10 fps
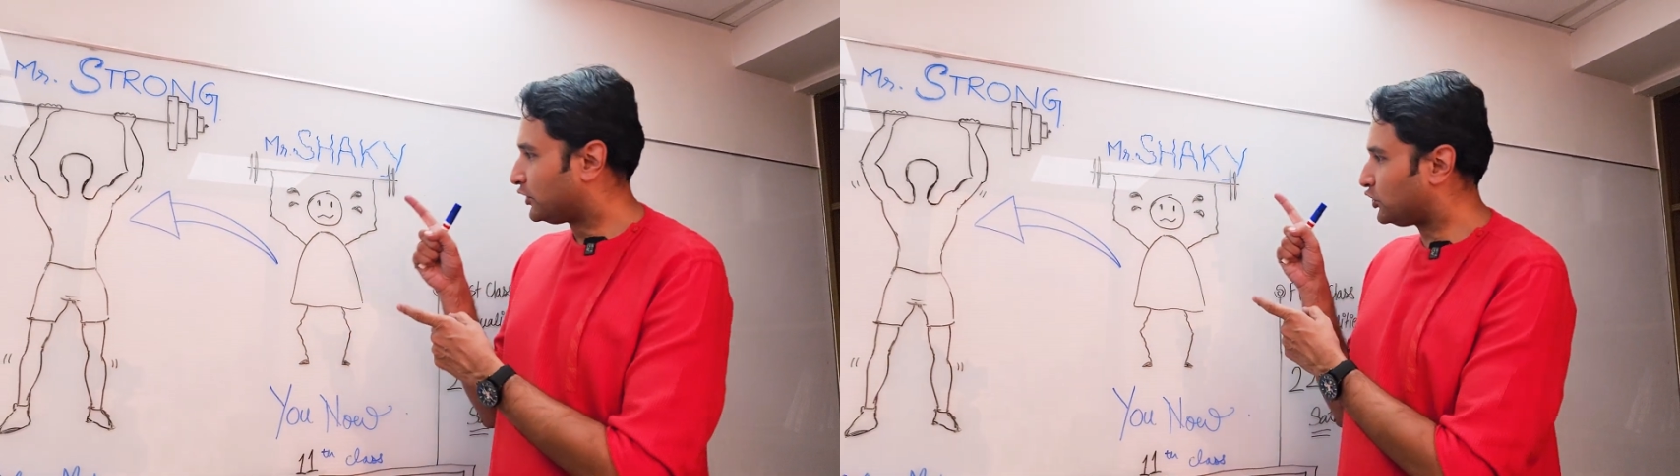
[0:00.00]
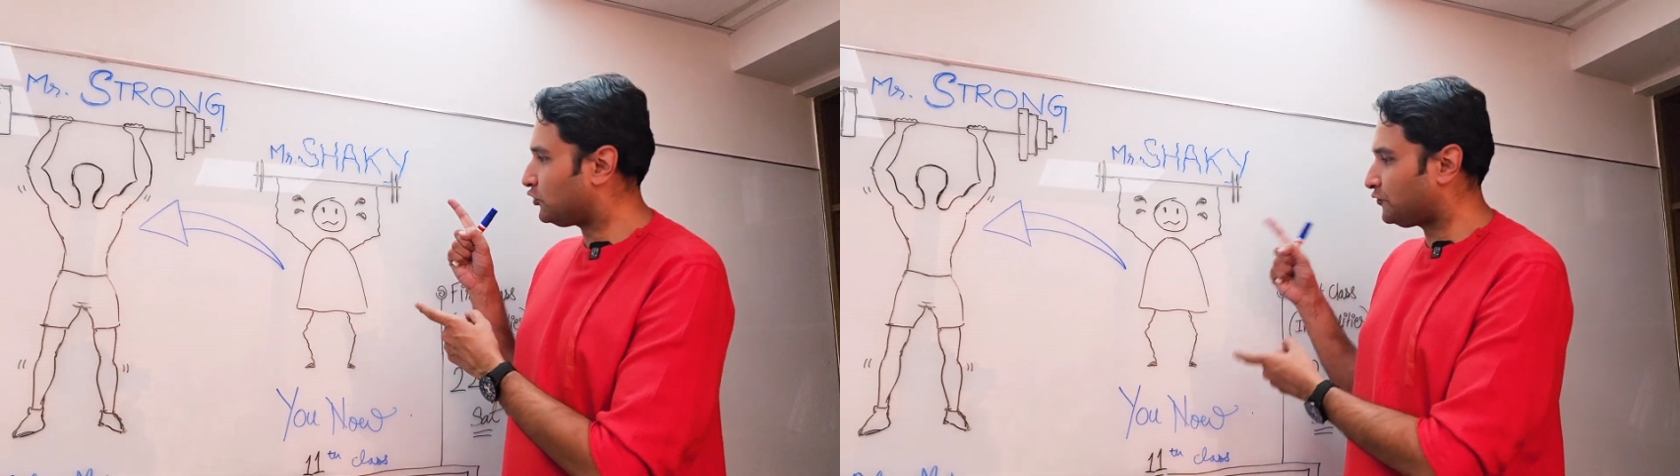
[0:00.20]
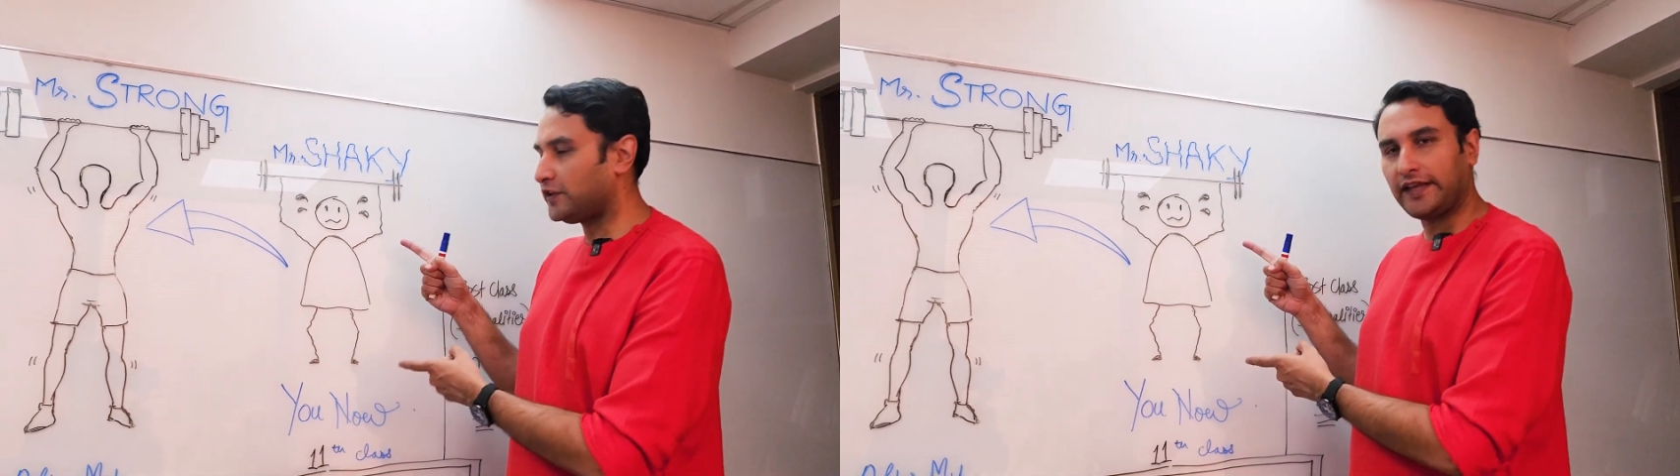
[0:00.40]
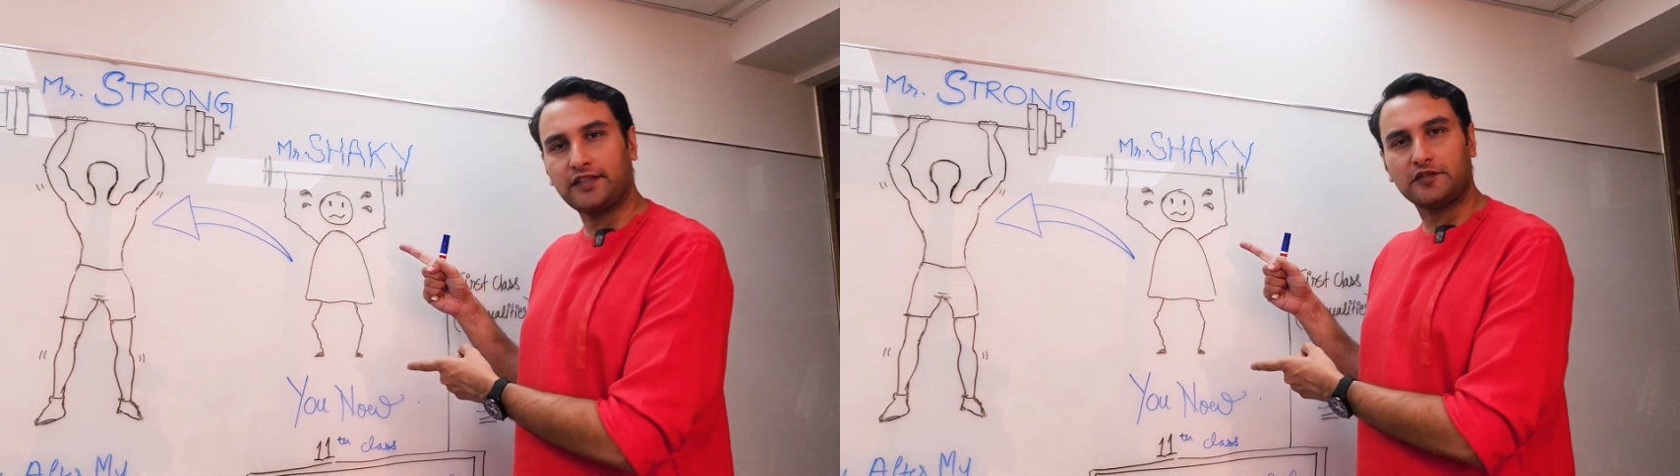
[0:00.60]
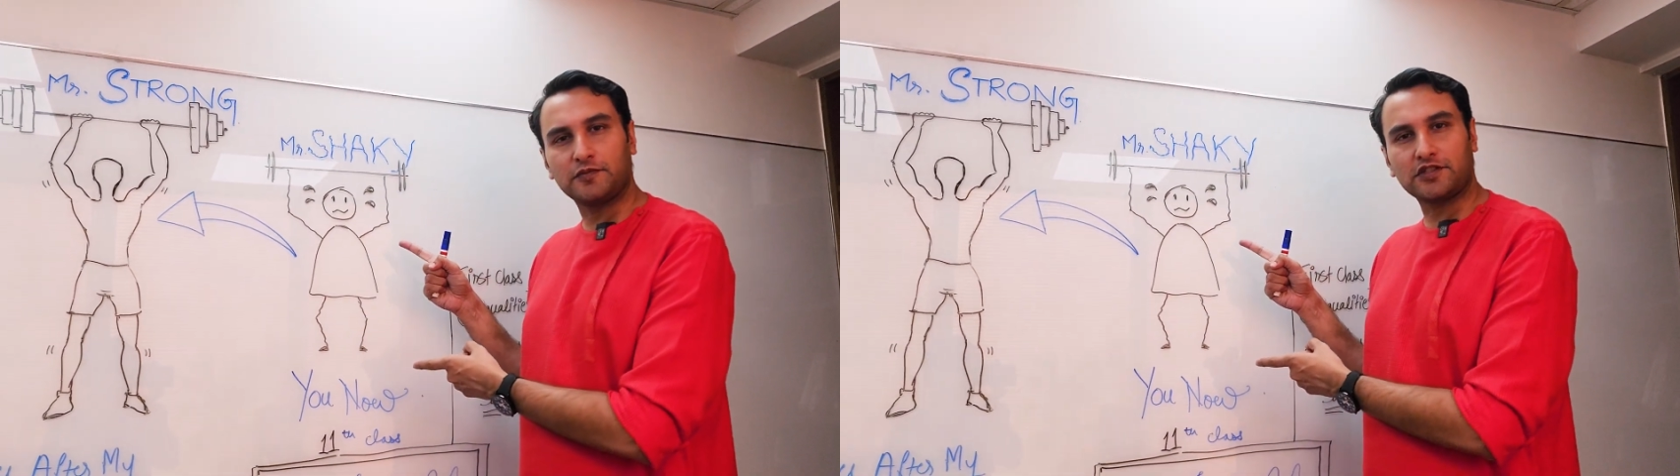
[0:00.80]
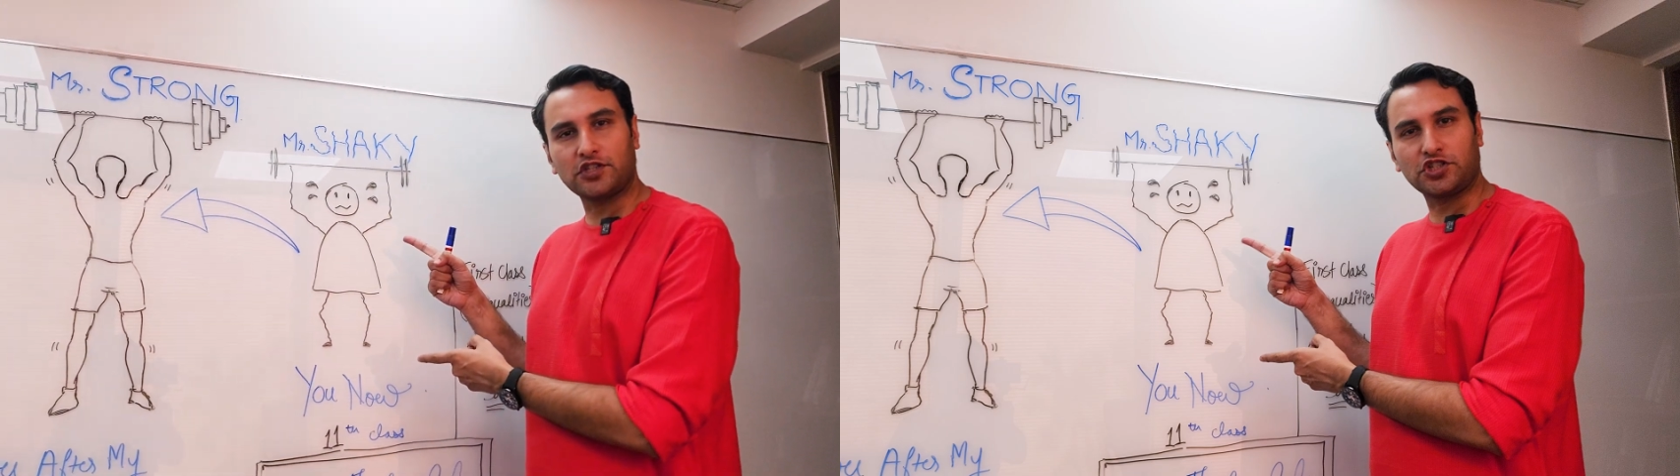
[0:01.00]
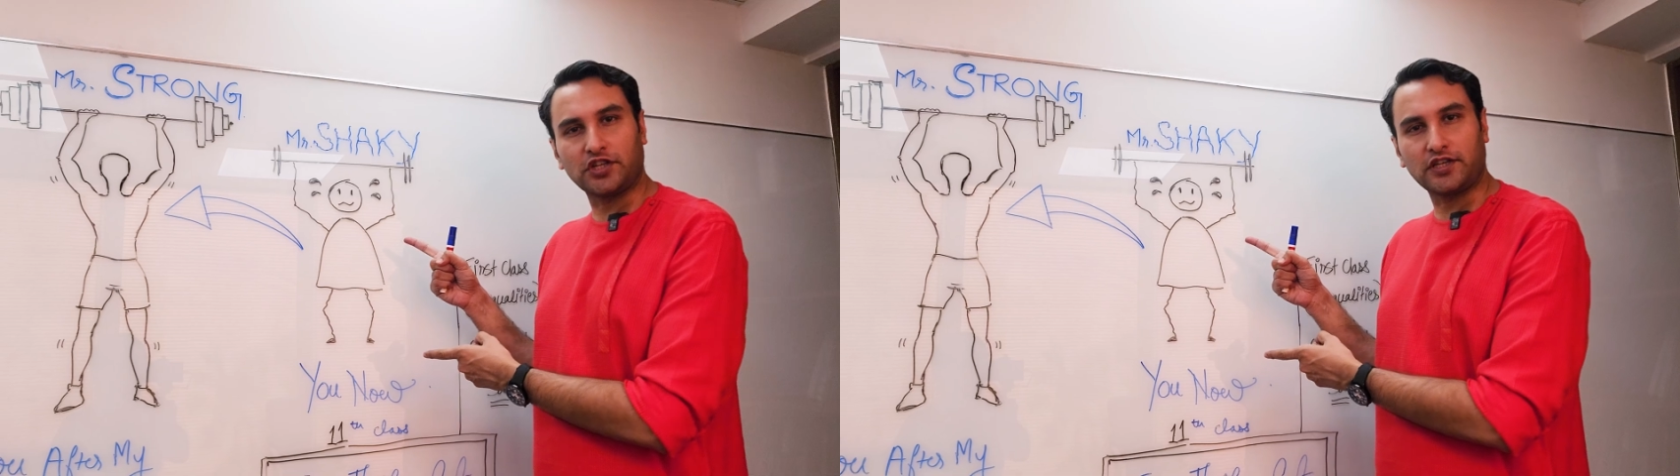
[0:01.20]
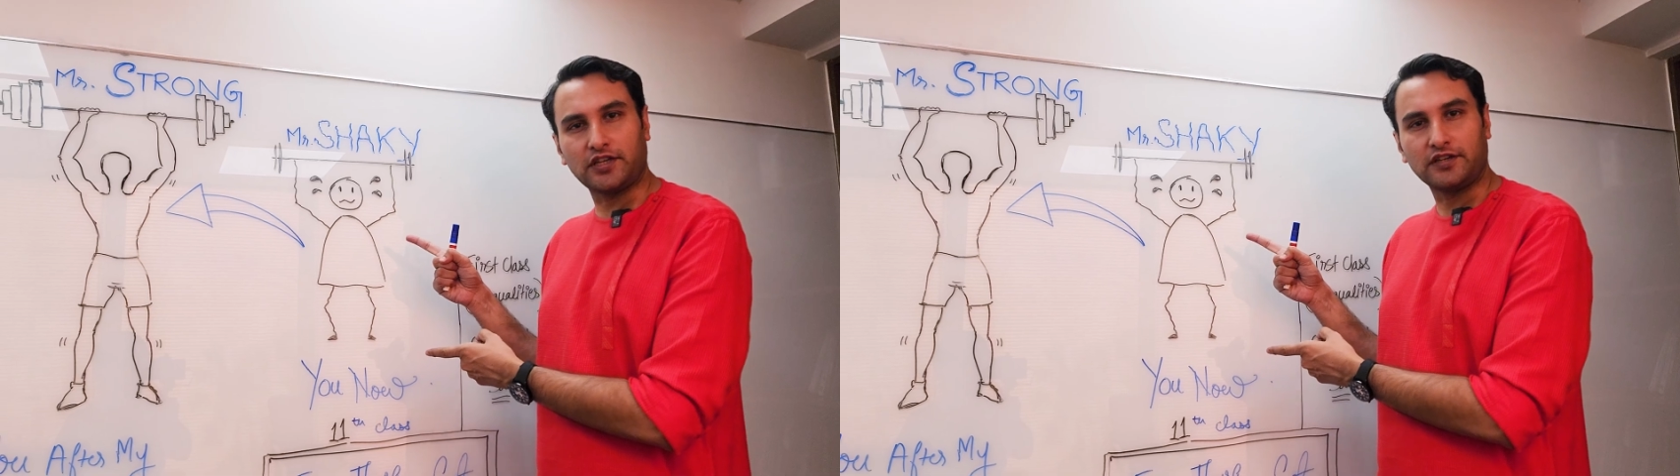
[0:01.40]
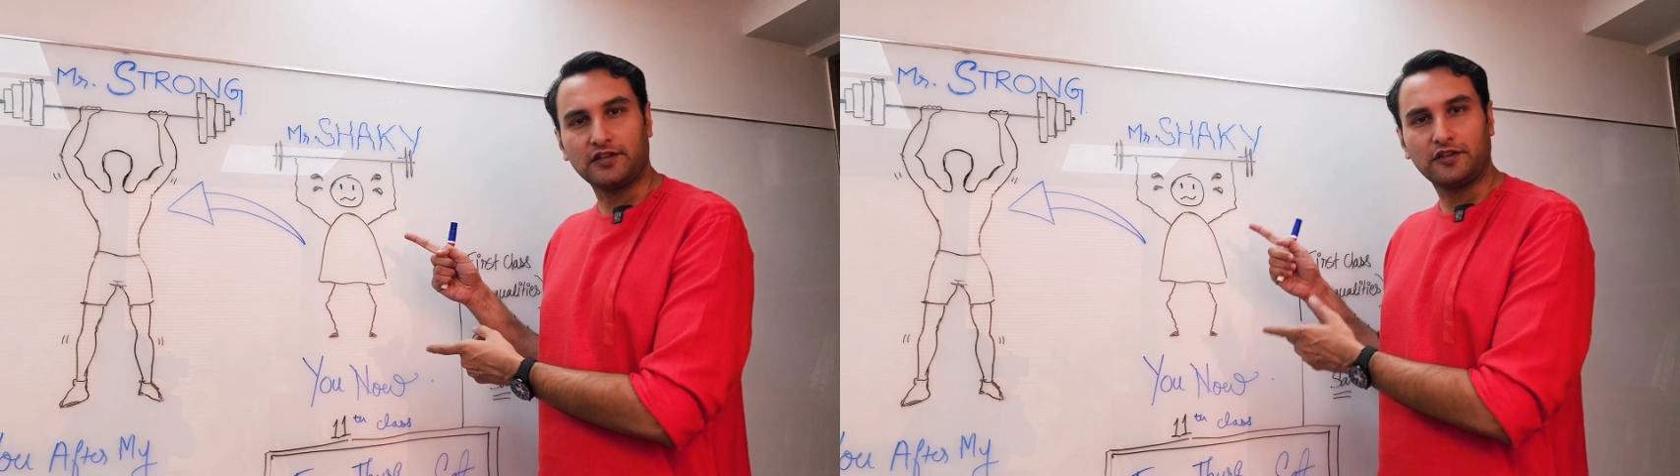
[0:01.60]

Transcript: Do you feel like this Mr. Shaky,